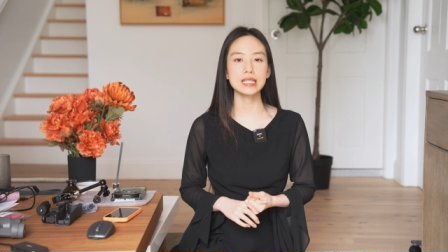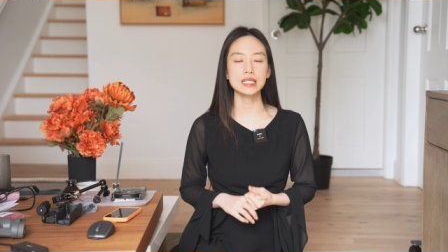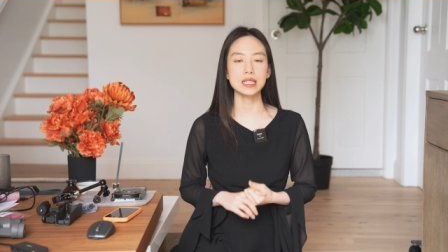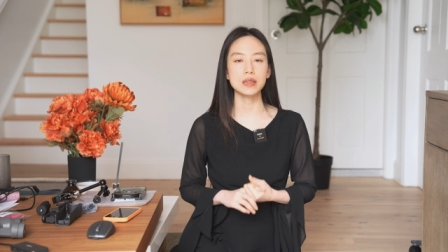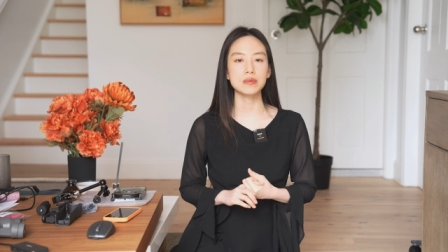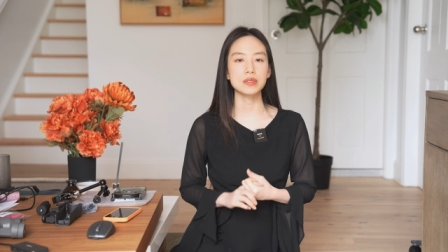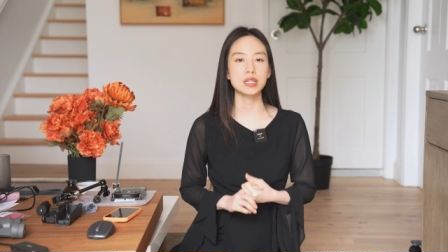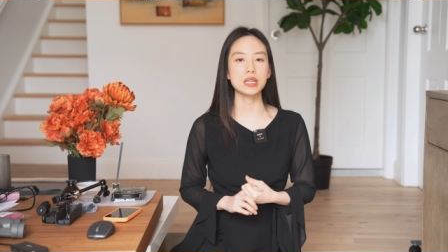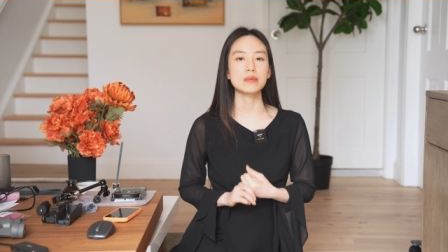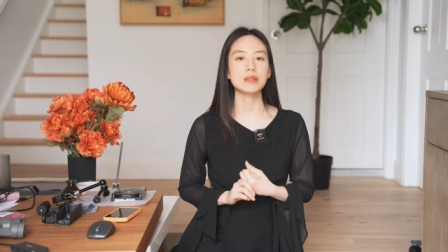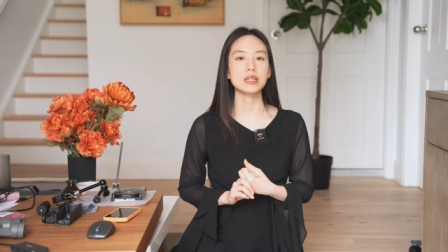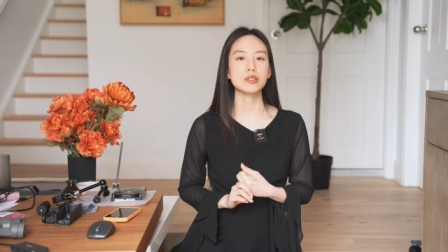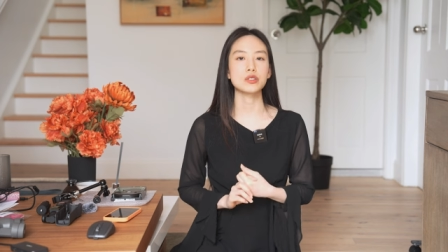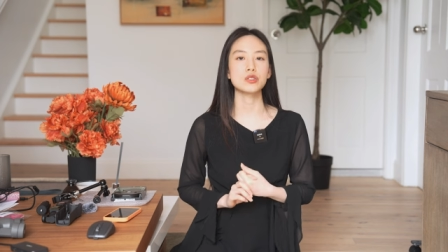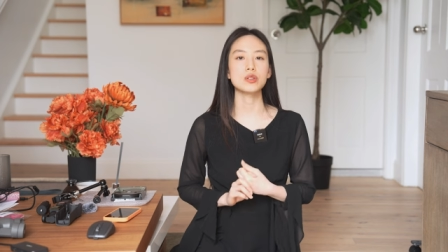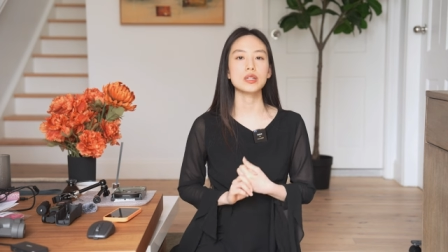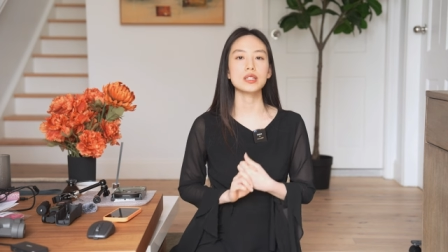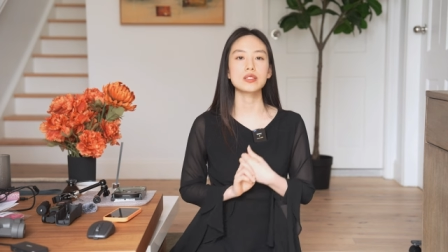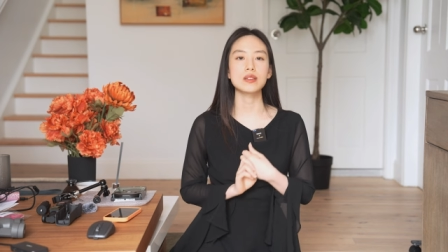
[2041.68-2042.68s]
some tips
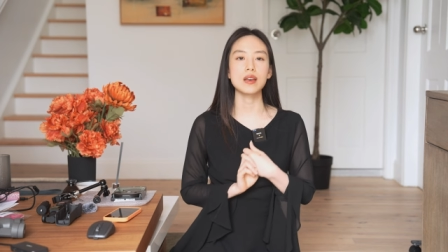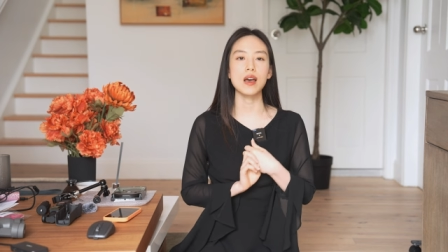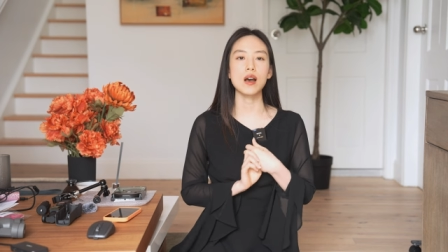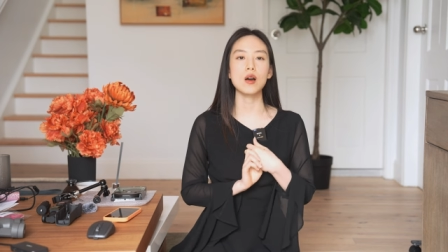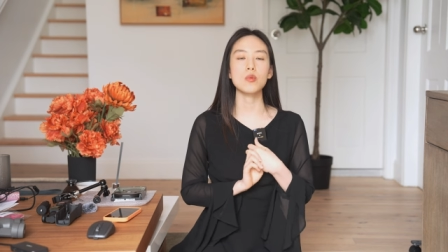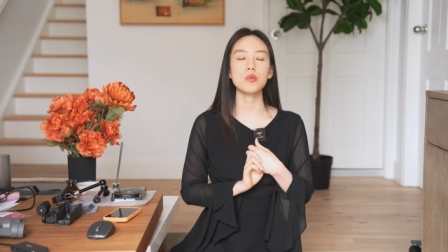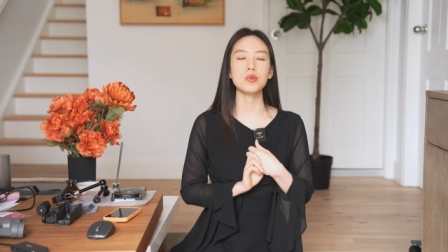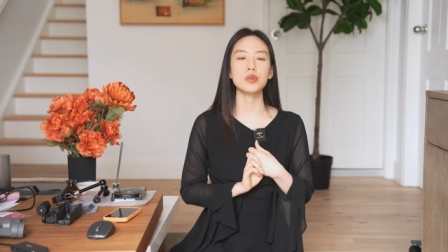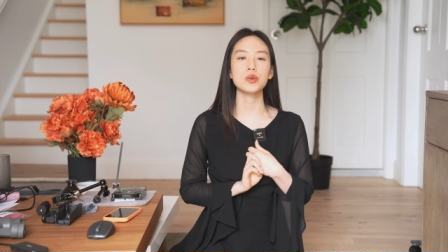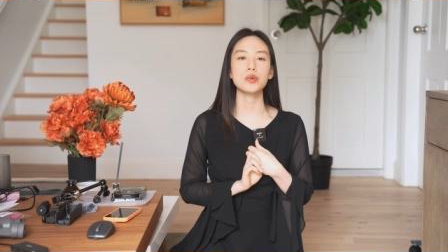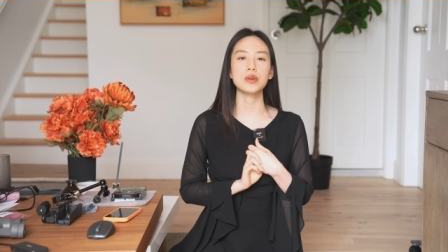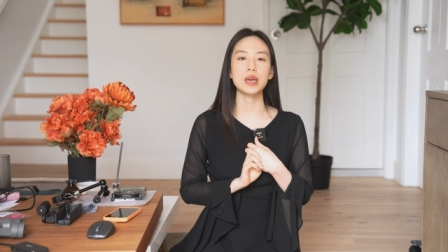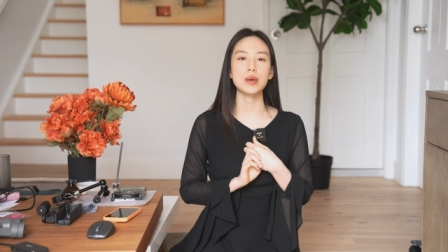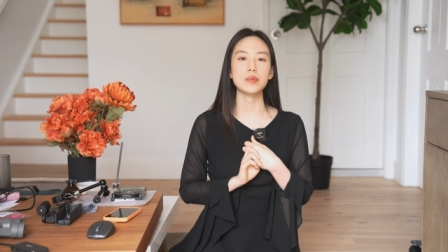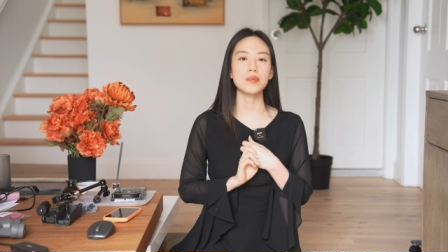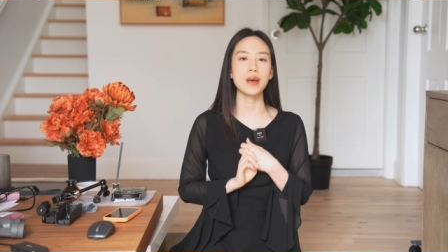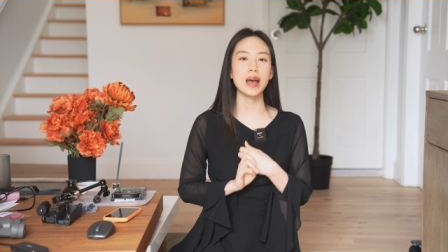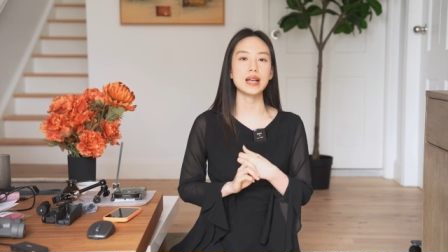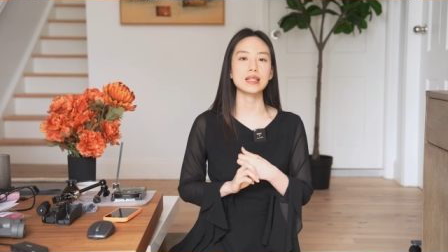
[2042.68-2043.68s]
and tricks to help you
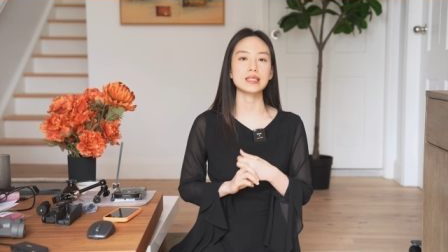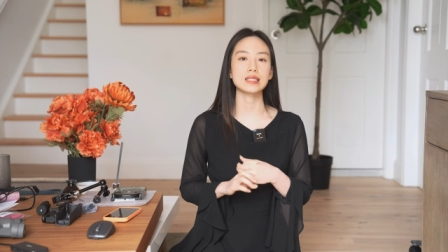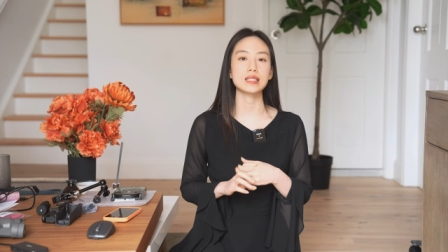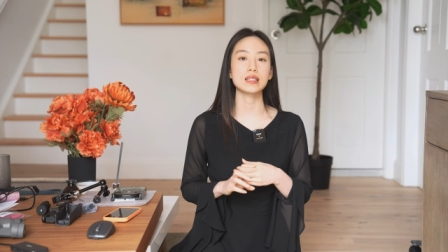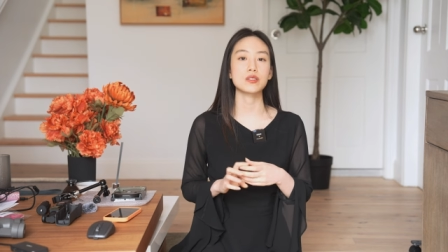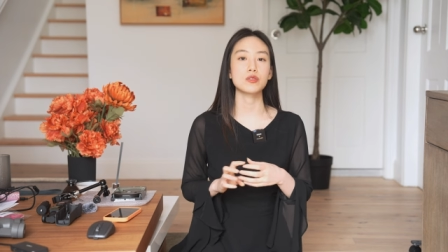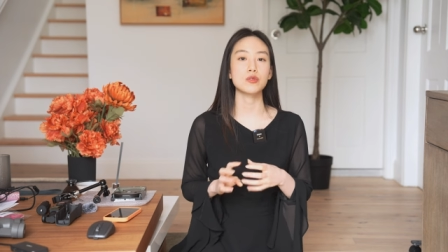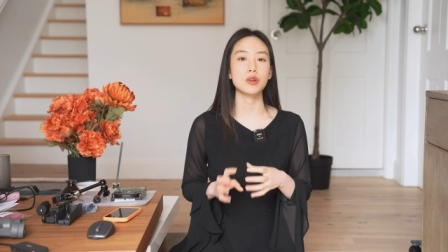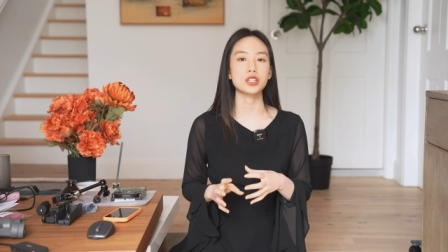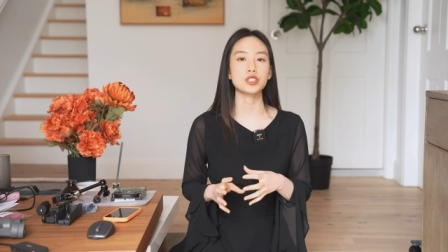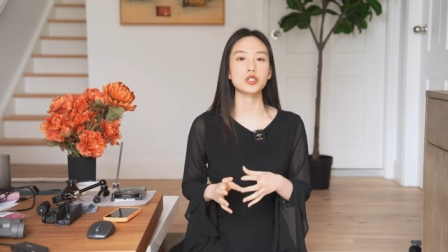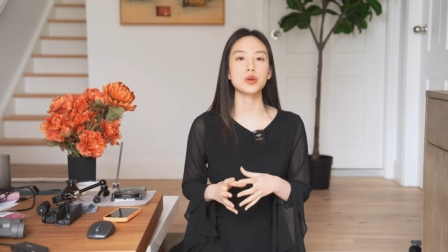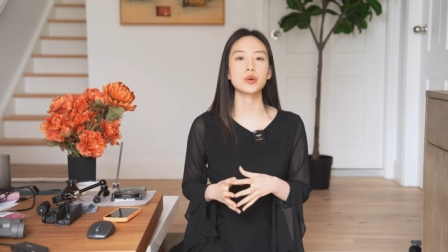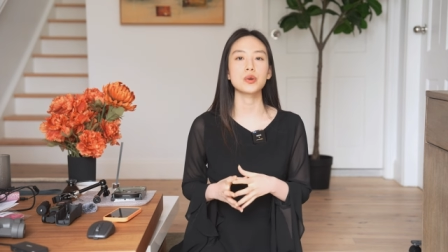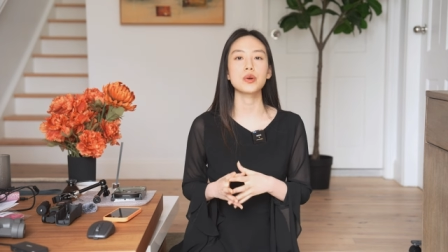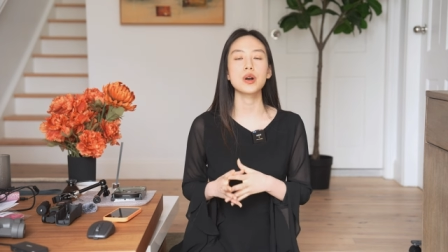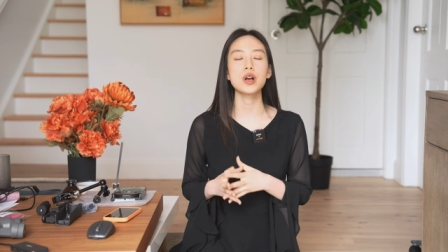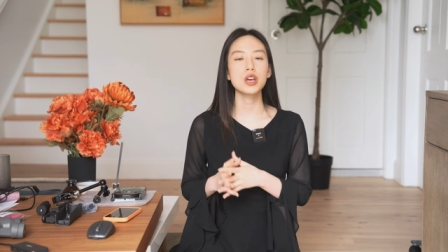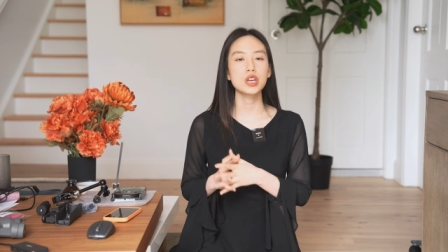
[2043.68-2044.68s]
get past the
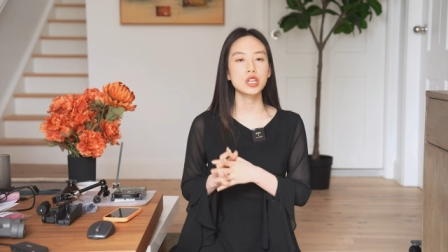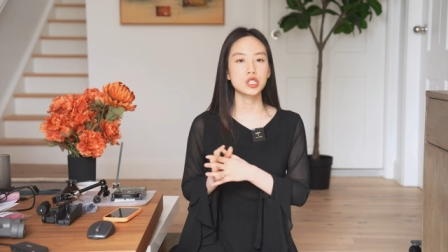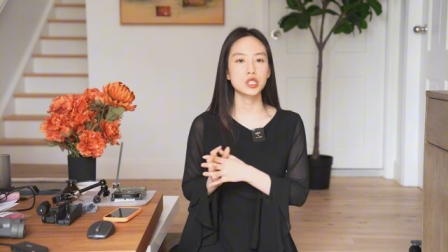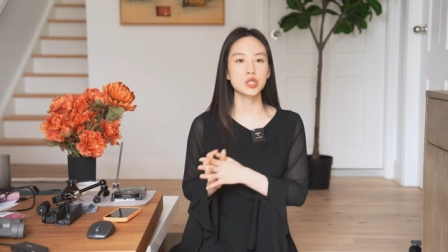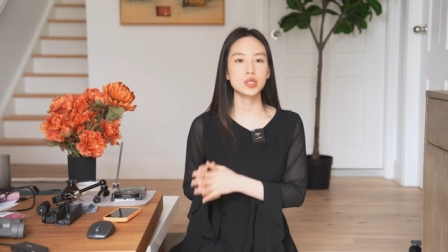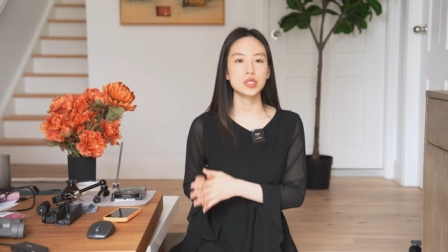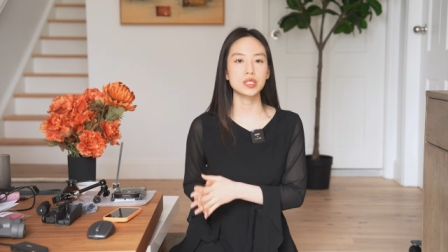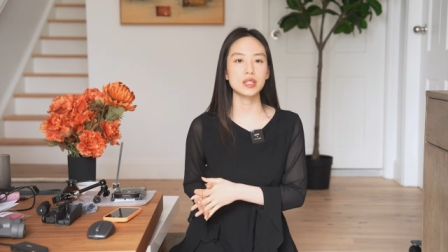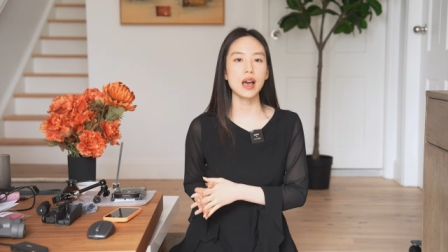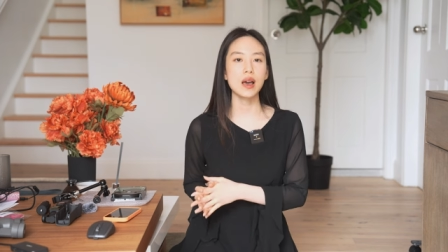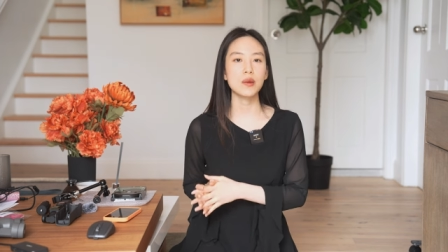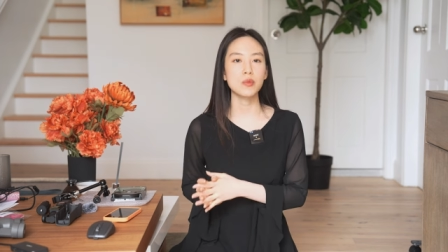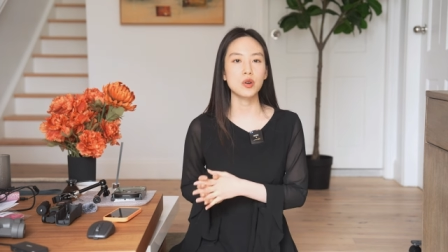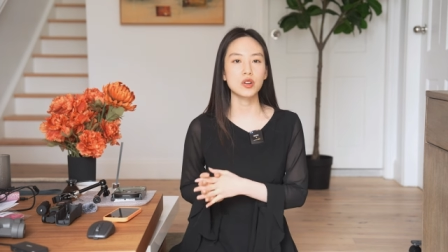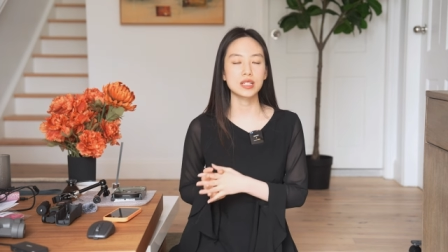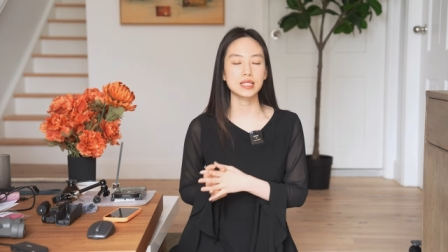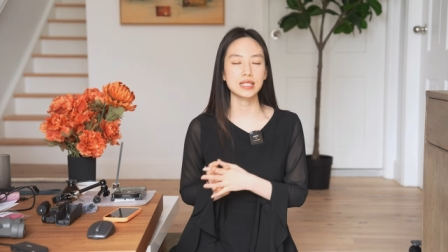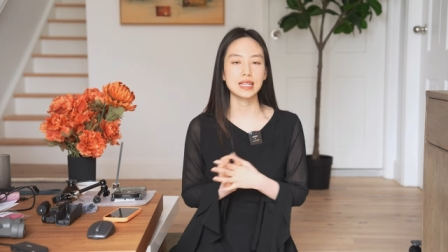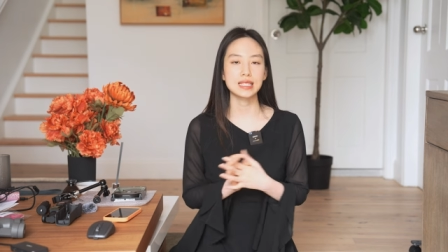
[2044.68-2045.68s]
threshold to start
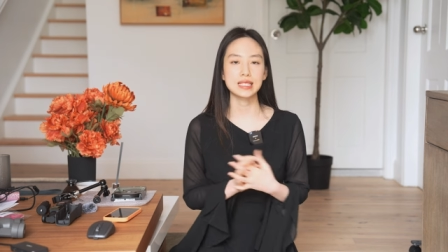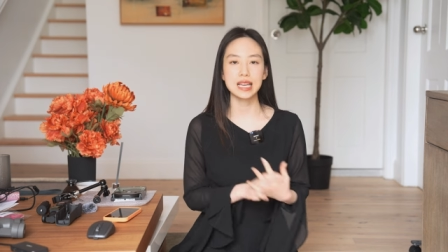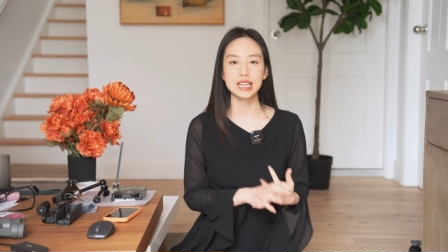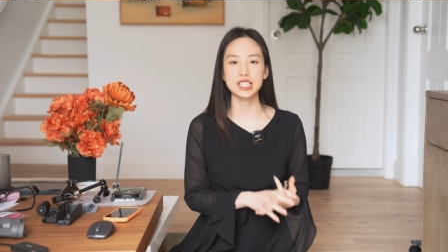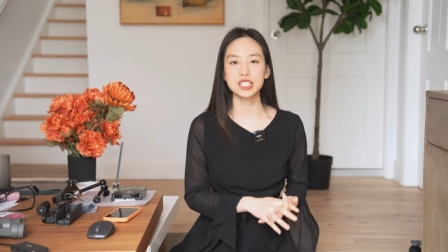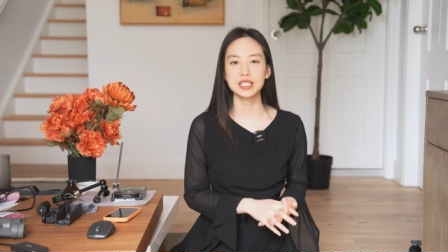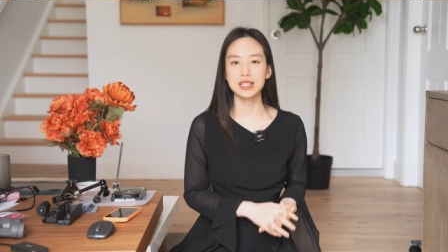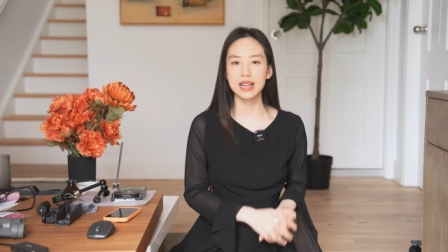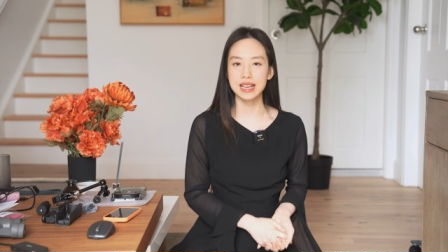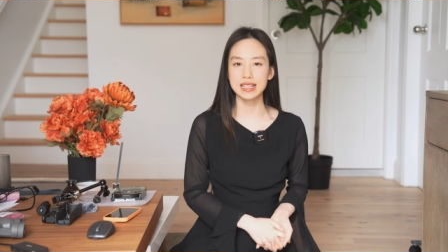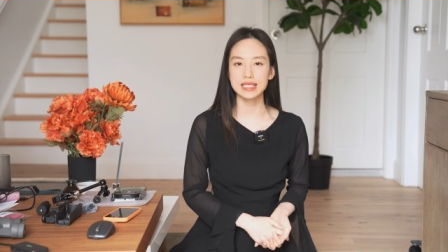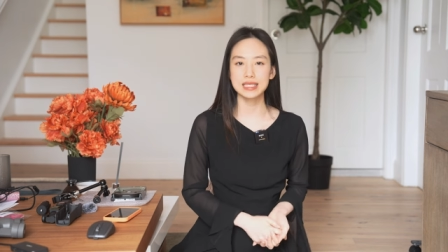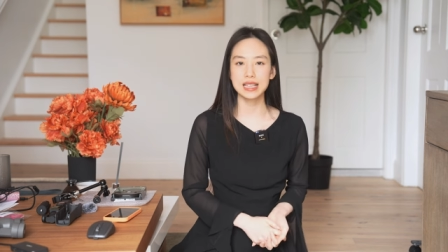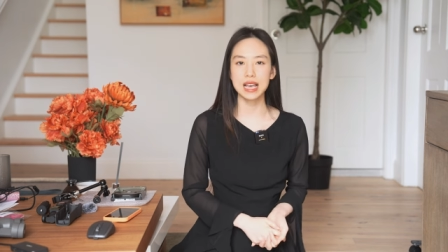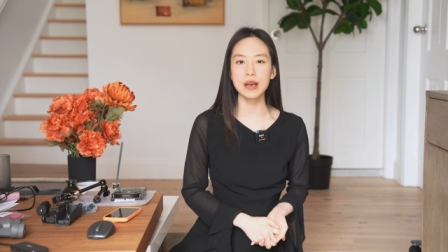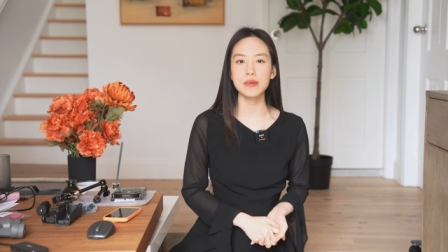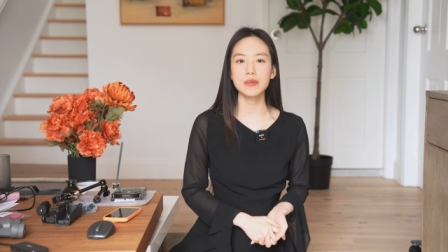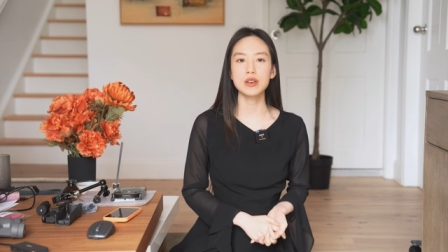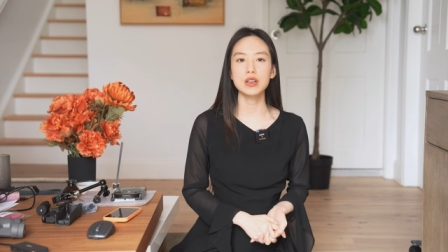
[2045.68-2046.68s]
monetization
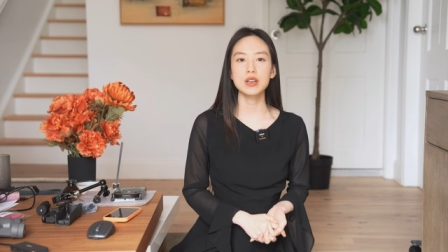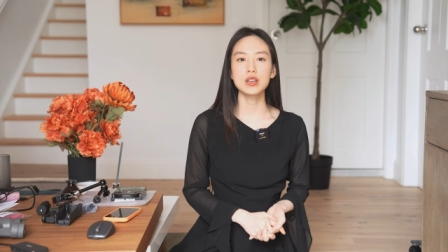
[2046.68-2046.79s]
ASAP.